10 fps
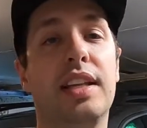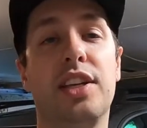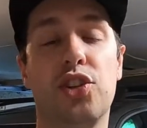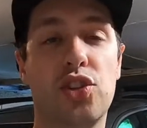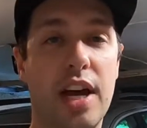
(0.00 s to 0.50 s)
the
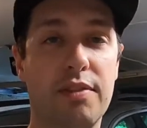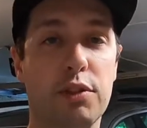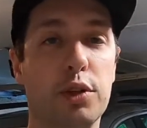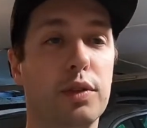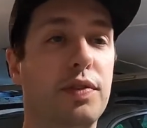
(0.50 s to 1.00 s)

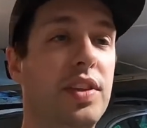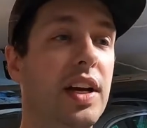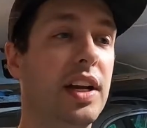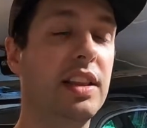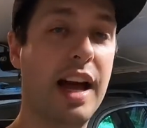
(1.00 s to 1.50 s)
sunroof,
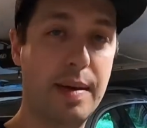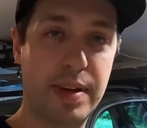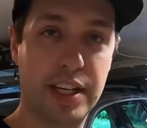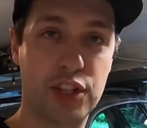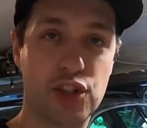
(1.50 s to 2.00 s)
the
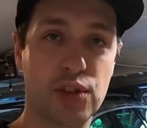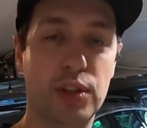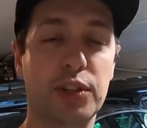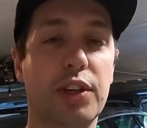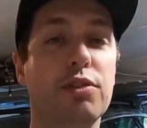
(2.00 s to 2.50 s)
climate
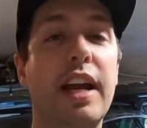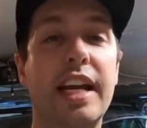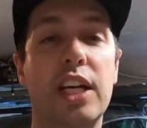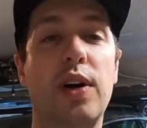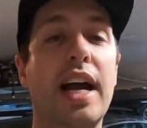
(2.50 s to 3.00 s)
control, the radio.